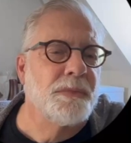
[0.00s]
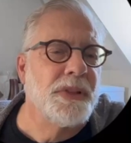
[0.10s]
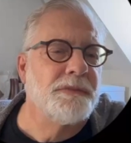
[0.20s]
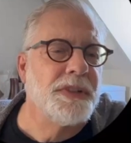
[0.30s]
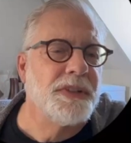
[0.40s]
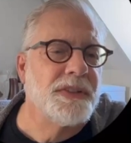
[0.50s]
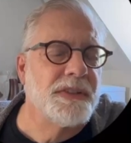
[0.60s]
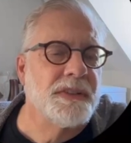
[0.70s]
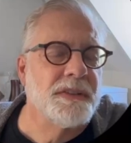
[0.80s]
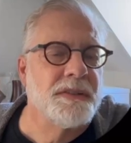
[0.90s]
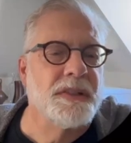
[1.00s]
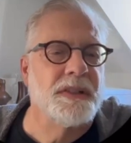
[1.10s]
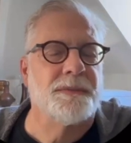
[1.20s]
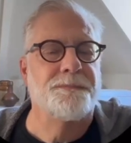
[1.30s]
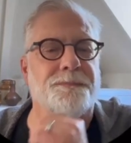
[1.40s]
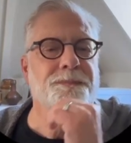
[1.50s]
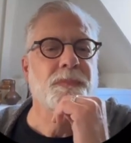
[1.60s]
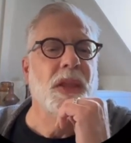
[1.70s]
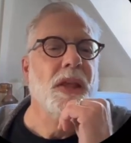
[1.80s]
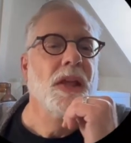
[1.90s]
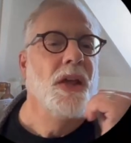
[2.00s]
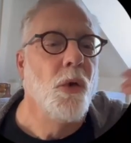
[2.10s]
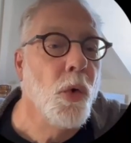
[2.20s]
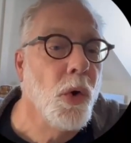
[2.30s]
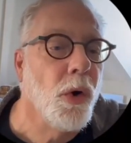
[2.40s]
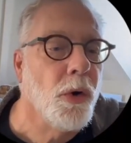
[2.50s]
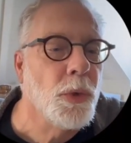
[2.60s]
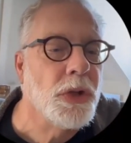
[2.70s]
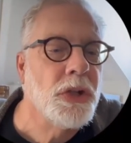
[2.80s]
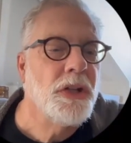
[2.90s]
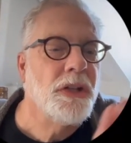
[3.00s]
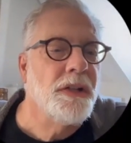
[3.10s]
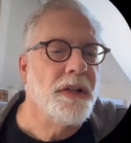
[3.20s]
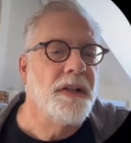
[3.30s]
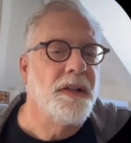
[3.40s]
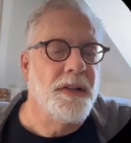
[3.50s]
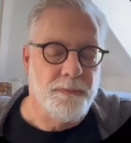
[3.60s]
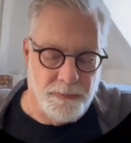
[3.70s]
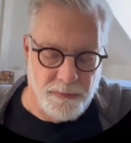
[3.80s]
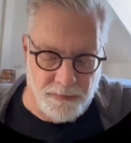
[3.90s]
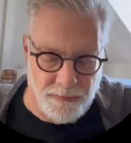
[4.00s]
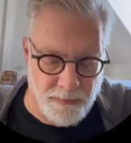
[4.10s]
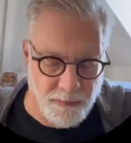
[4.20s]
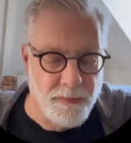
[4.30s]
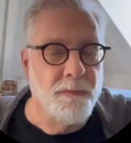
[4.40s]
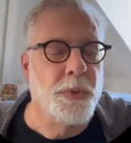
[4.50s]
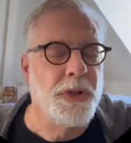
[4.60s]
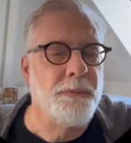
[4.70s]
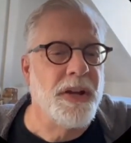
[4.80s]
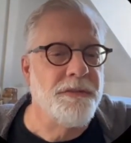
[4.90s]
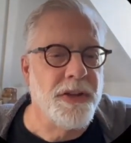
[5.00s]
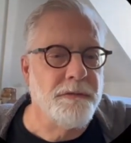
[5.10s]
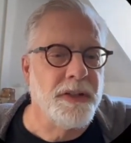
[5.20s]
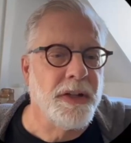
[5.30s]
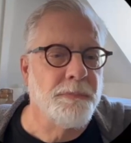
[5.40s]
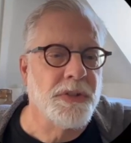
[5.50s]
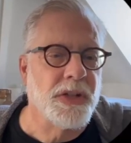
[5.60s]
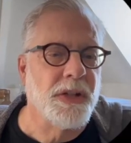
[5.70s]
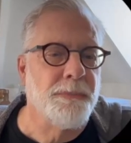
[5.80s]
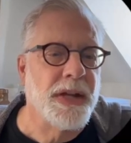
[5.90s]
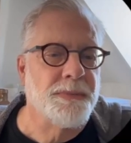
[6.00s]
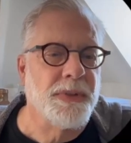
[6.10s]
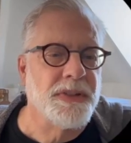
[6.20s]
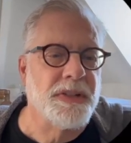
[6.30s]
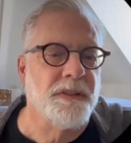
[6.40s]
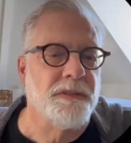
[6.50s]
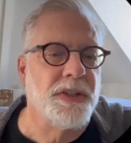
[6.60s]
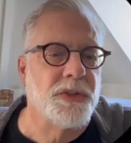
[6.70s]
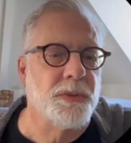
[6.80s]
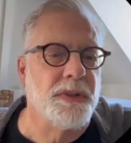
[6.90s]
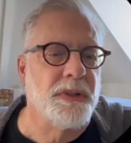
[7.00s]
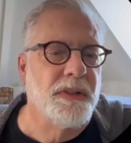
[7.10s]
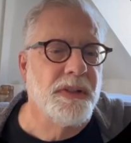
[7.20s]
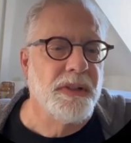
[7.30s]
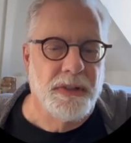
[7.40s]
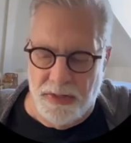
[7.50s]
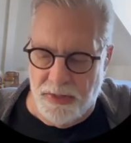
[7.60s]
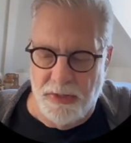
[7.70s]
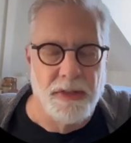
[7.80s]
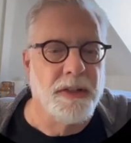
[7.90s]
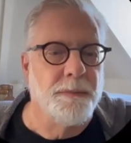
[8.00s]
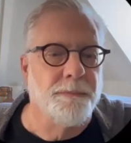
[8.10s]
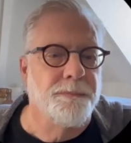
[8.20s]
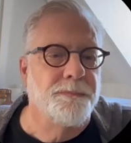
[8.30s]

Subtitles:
playfulness, say. Or we could put in my favorite. I'm just going to backspace over this one. Um,